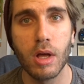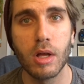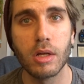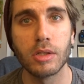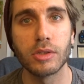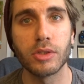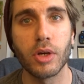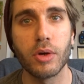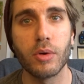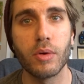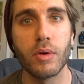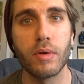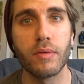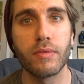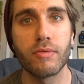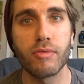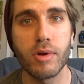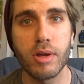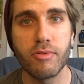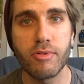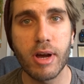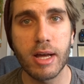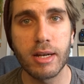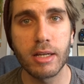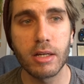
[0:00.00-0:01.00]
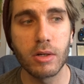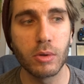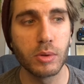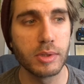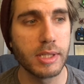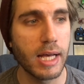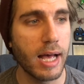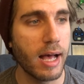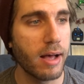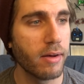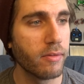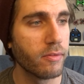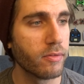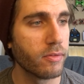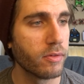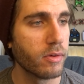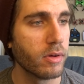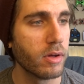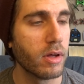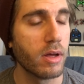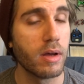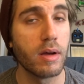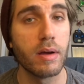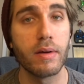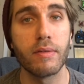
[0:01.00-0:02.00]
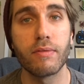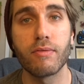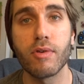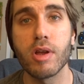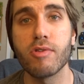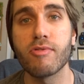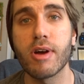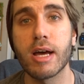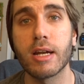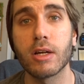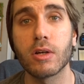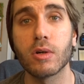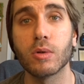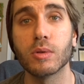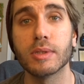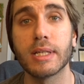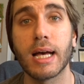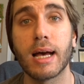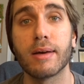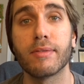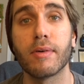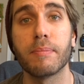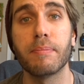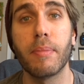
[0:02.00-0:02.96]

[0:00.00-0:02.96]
So free radicals have a